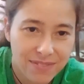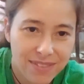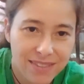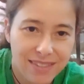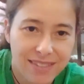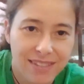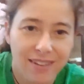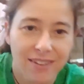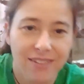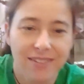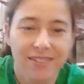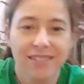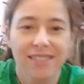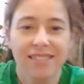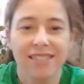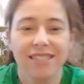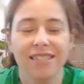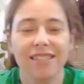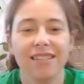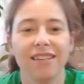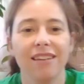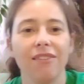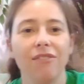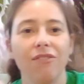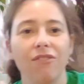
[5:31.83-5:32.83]
So
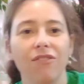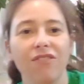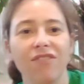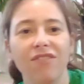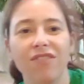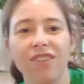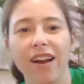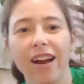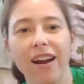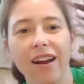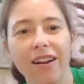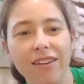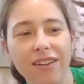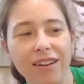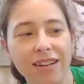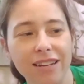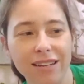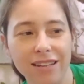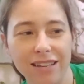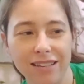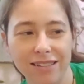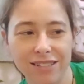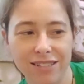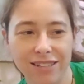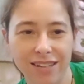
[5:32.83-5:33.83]
it's
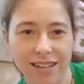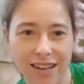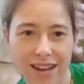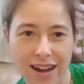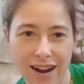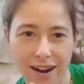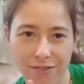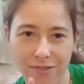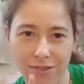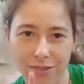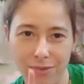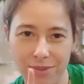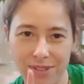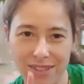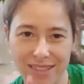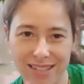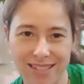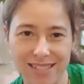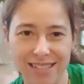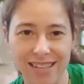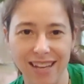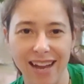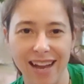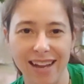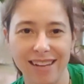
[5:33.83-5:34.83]
very careful with
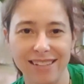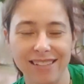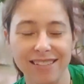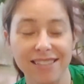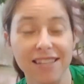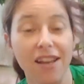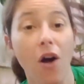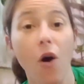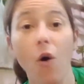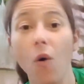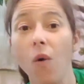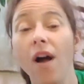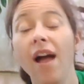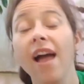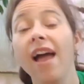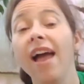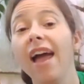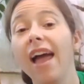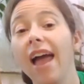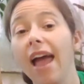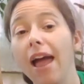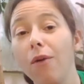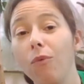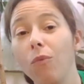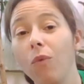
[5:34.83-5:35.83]
this cactus. Oh,
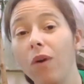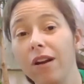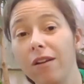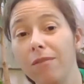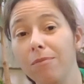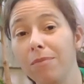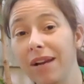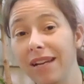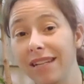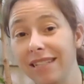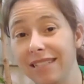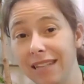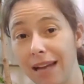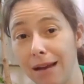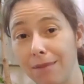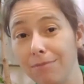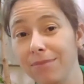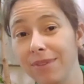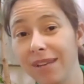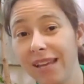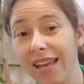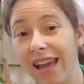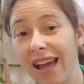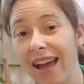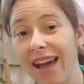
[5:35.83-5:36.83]
and one of my
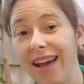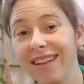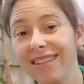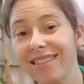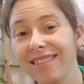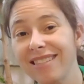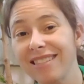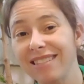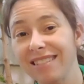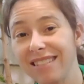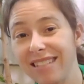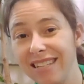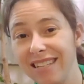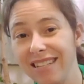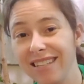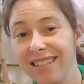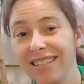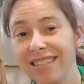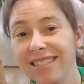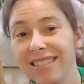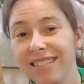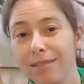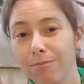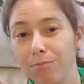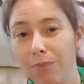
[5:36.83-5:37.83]
dumb cats,
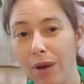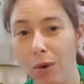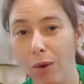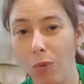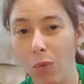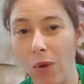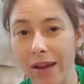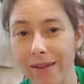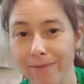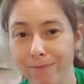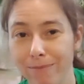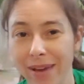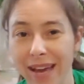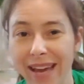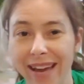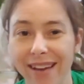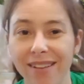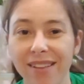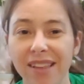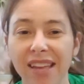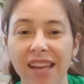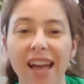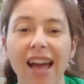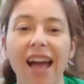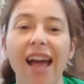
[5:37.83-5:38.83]
Diaz, my white
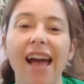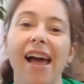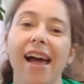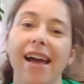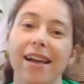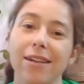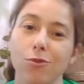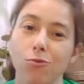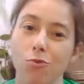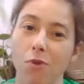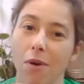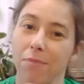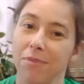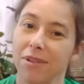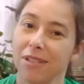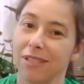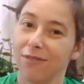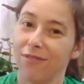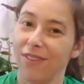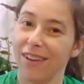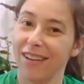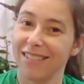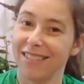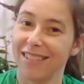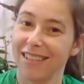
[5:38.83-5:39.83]
male, has rubbed his
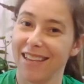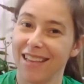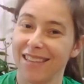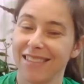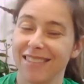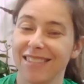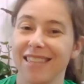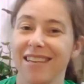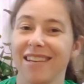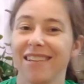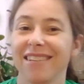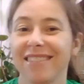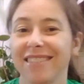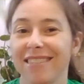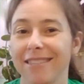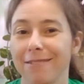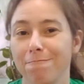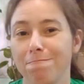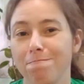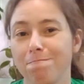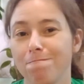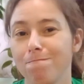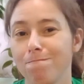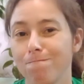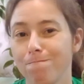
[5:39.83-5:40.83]
face against this.
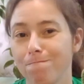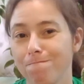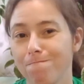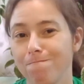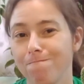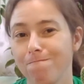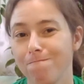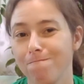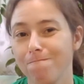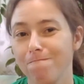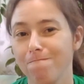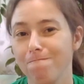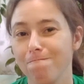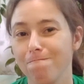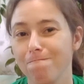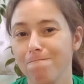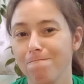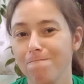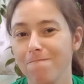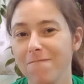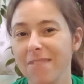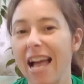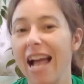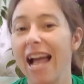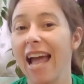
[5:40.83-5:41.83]

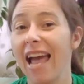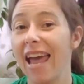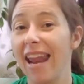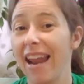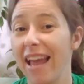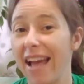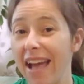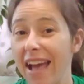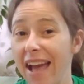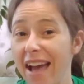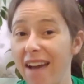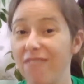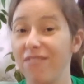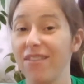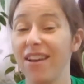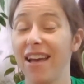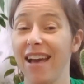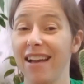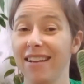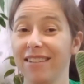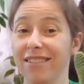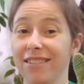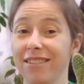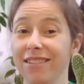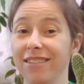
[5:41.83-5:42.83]
And I have
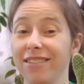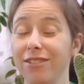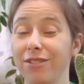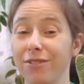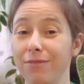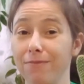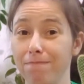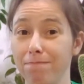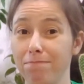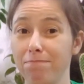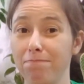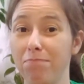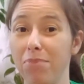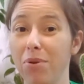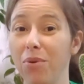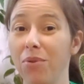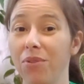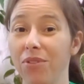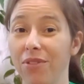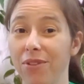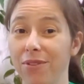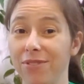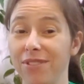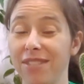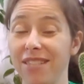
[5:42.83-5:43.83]
had to
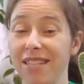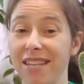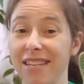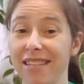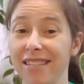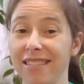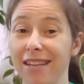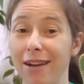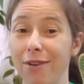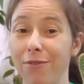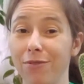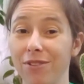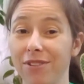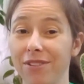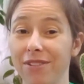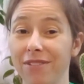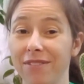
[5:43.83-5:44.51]
pull those things out.